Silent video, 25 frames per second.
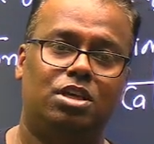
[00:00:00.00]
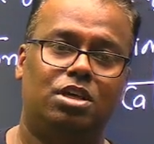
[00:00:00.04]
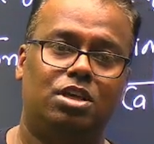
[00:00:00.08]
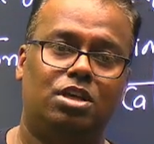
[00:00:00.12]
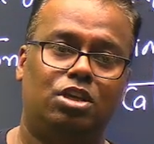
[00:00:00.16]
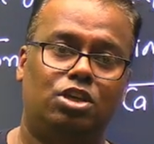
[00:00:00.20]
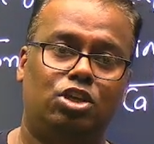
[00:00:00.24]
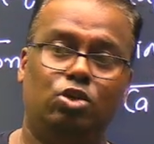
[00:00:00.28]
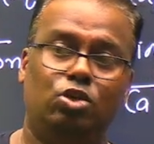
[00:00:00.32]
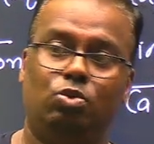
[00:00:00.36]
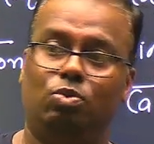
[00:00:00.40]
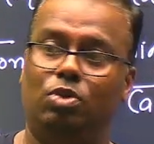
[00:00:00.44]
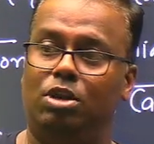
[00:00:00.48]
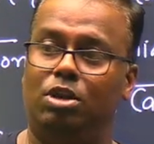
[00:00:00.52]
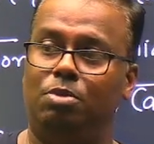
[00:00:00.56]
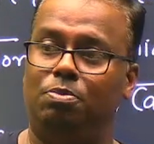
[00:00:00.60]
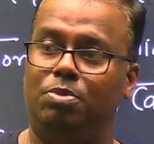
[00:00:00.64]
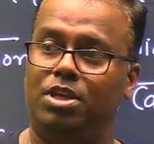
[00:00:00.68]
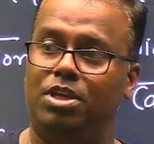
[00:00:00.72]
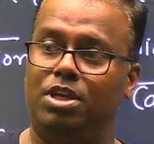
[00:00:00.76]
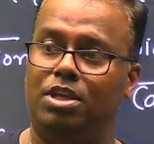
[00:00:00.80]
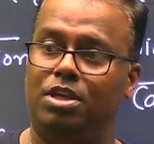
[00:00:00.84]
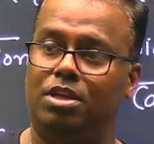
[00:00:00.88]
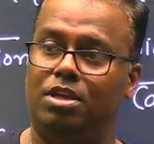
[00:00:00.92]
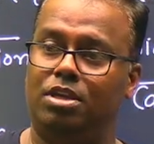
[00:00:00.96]
you will
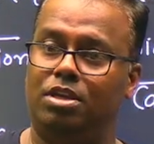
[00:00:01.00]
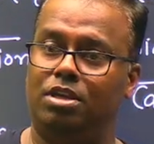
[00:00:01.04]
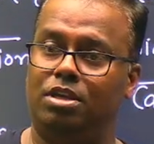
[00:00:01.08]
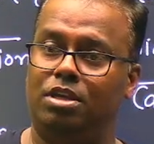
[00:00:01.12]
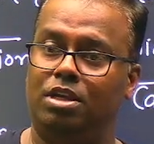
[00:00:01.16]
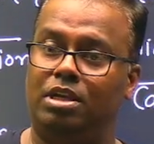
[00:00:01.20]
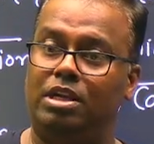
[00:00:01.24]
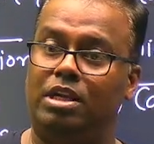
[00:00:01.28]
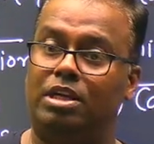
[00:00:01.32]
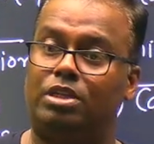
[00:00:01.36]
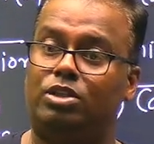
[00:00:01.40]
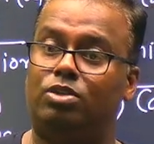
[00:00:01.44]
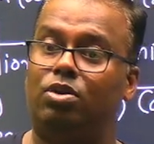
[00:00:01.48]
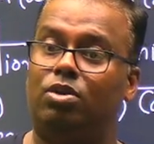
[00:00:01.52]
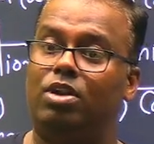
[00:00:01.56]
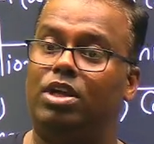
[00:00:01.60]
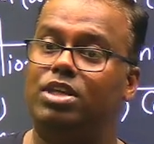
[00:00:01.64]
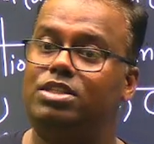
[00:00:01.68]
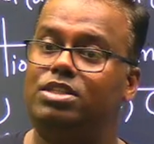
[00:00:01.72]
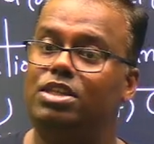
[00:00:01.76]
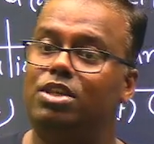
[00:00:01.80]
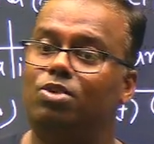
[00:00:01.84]
be electrolyzing